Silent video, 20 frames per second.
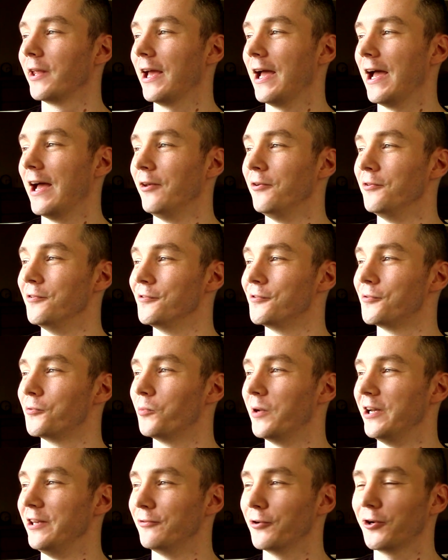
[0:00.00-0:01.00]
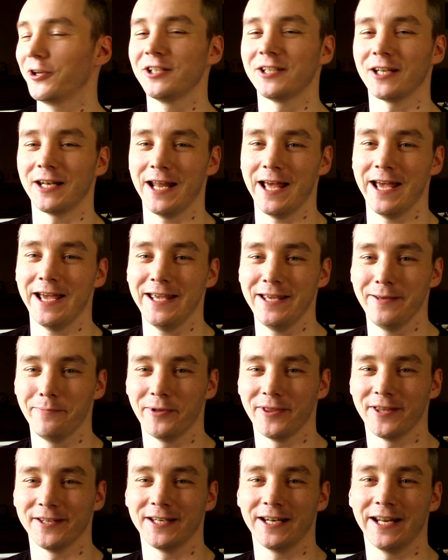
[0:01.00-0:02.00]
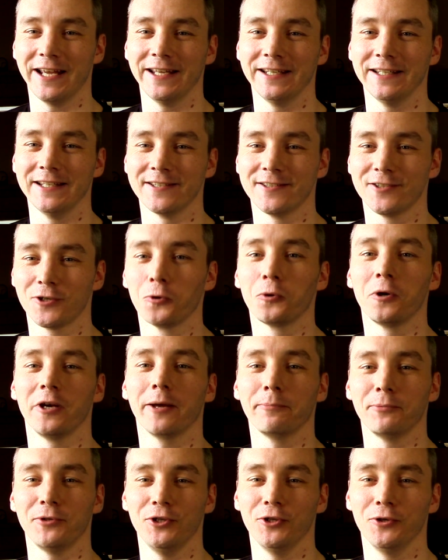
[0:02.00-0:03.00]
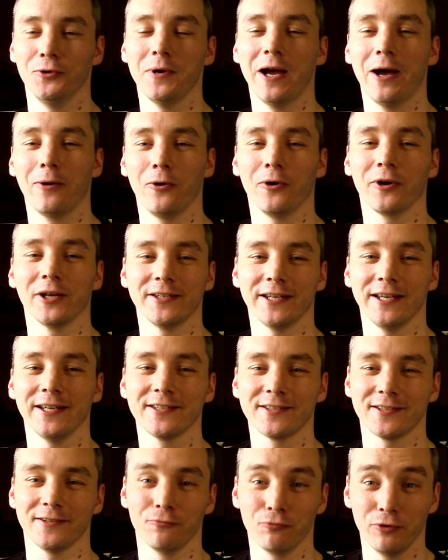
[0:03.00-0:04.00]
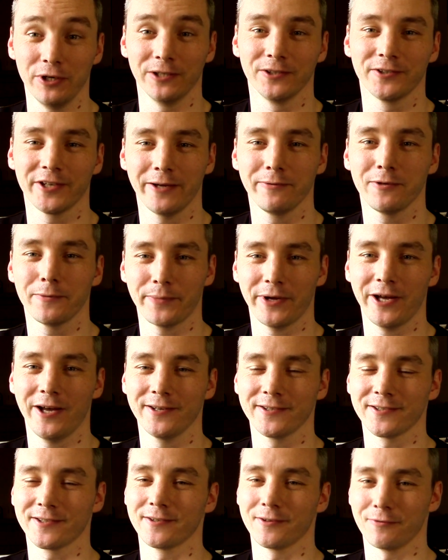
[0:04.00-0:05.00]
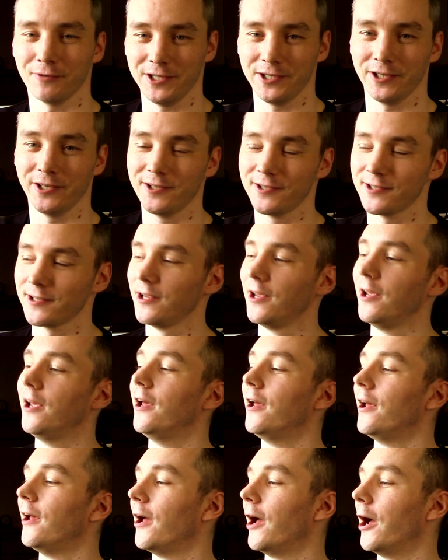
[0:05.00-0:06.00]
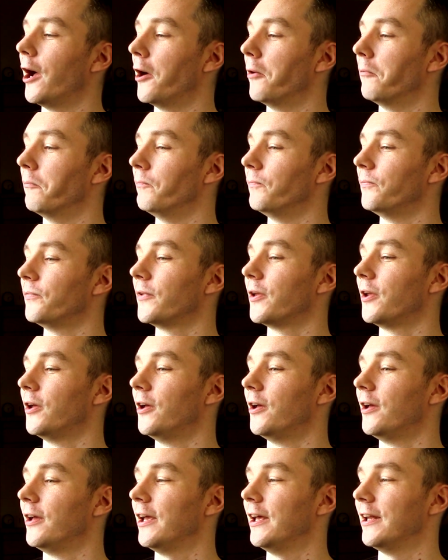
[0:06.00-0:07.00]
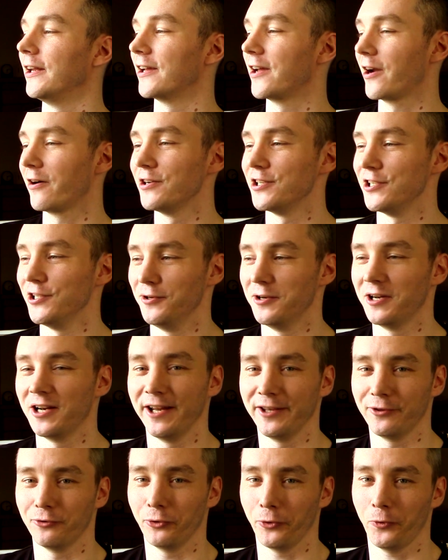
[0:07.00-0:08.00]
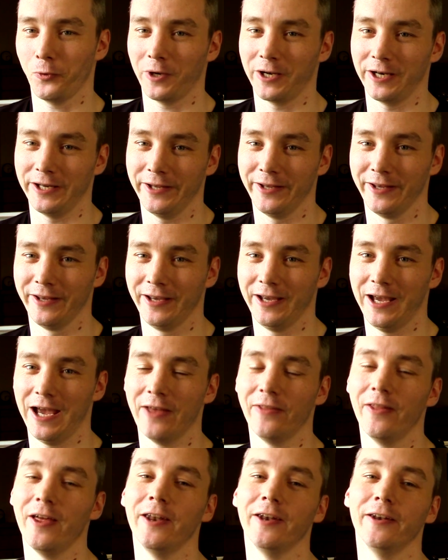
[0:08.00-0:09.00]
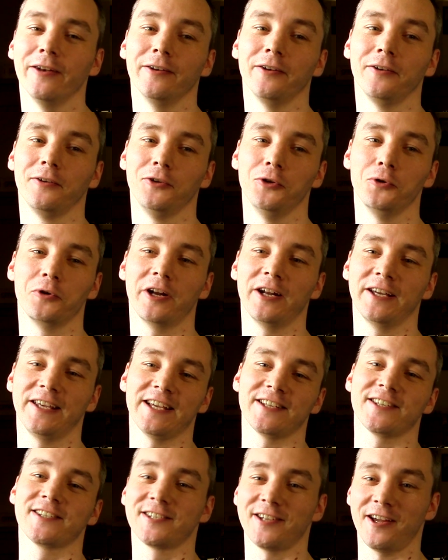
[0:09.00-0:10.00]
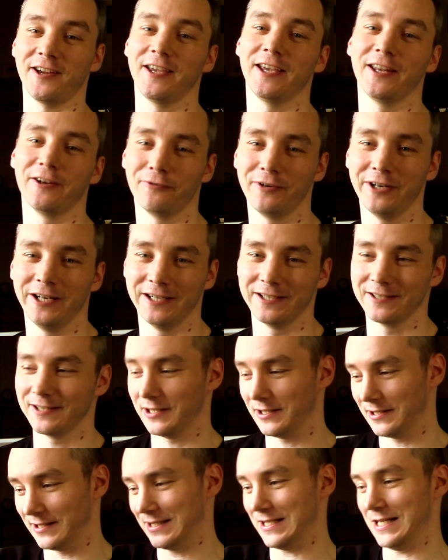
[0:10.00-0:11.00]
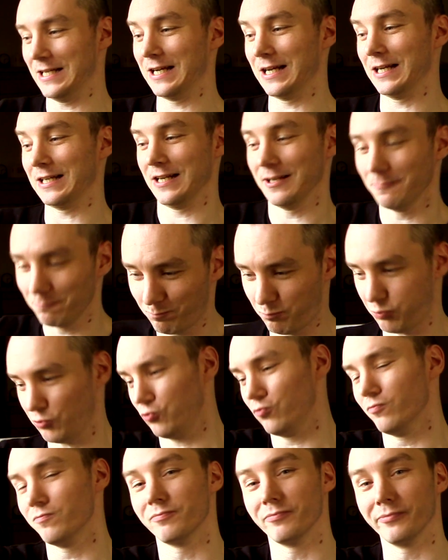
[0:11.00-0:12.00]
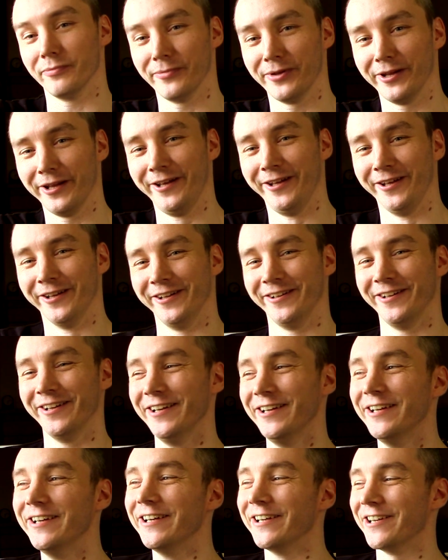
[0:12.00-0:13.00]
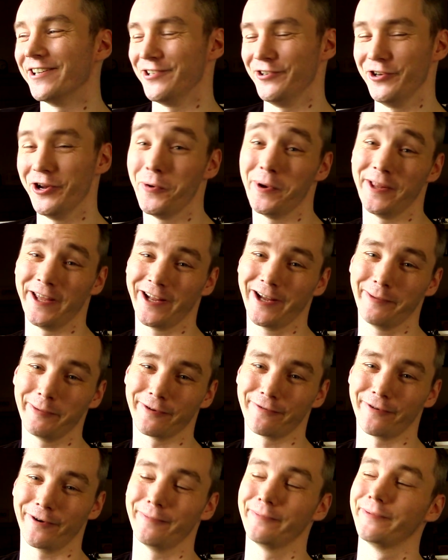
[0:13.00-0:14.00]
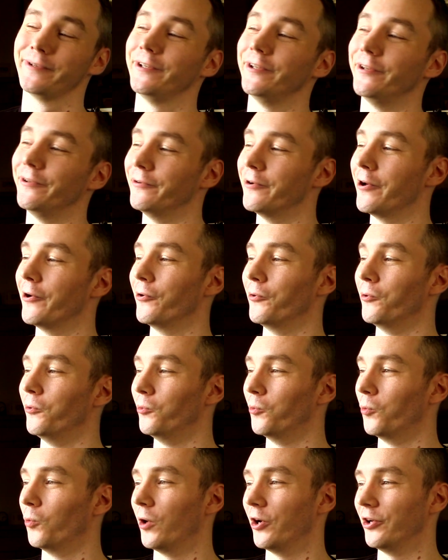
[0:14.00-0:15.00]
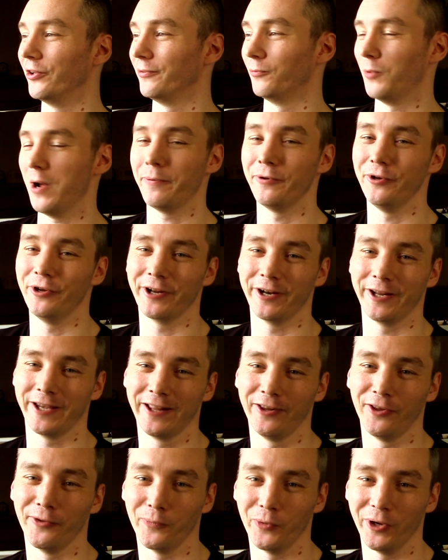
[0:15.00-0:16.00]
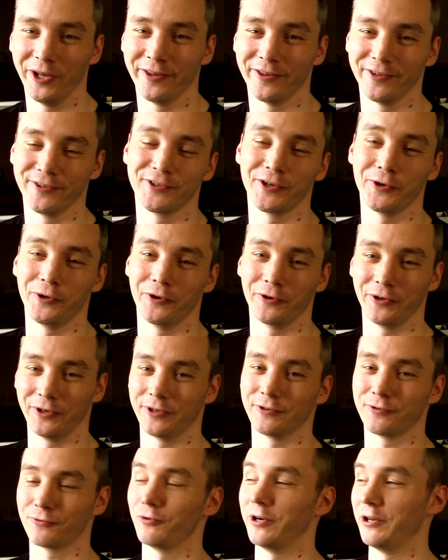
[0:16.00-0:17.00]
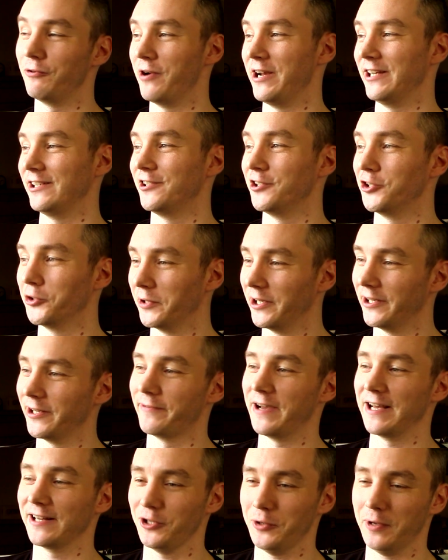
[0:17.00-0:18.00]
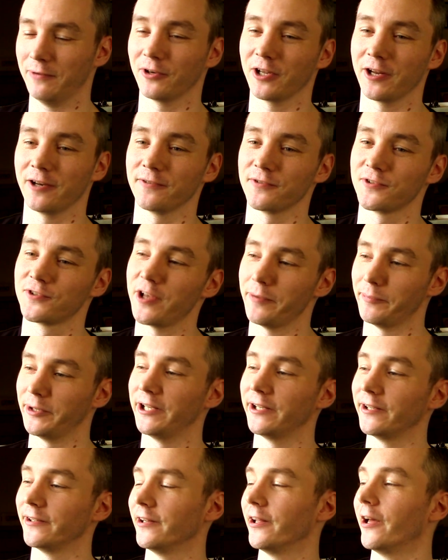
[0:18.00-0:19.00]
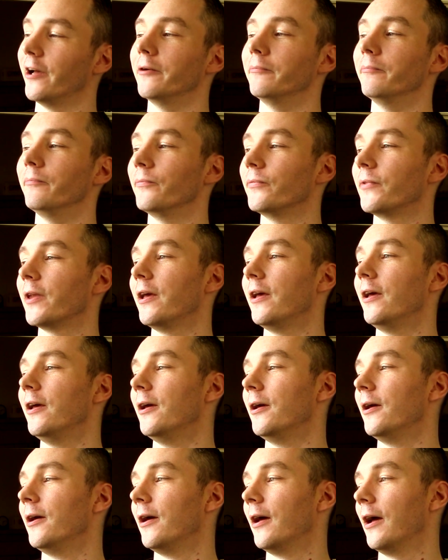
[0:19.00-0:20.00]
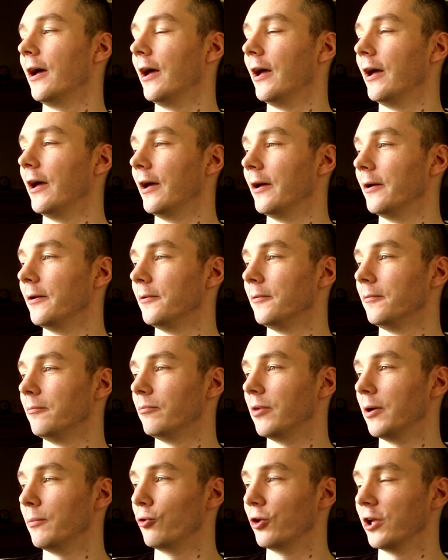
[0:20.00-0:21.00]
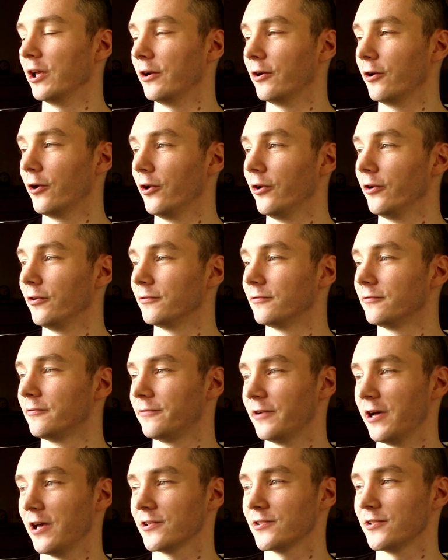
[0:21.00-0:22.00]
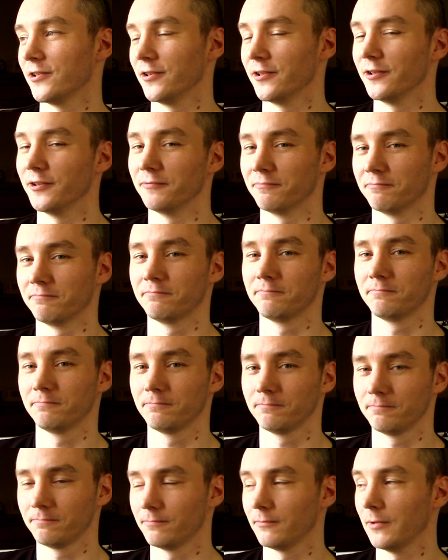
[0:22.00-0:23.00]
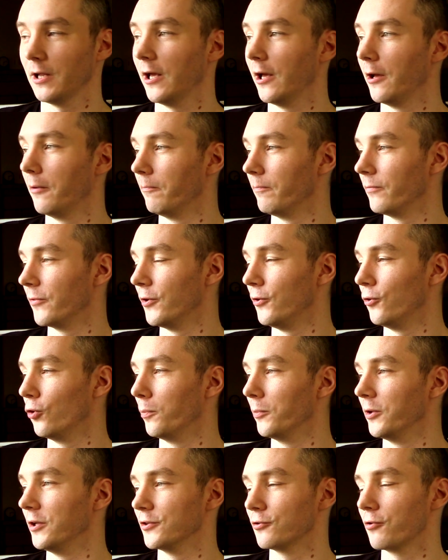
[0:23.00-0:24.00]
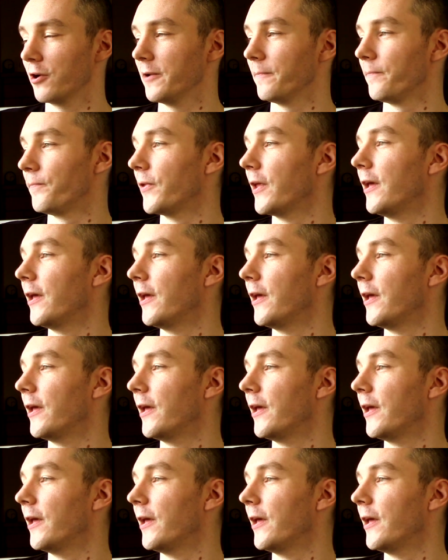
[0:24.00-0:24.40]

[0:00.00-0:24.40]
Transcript: And when you've got a delay, but the delay is totally up to you how long it takes in real time to pass, 3 turns, it encourages you to click through it quickly, and then you kind of get stuck in, really. It's like click, click, click, boom! Because you know where they're coming from, you know what weapon you're going to kill them with, and so you're just really ready to do it. The fact that you have to kind of summon it by bringing it on faster than normal is great.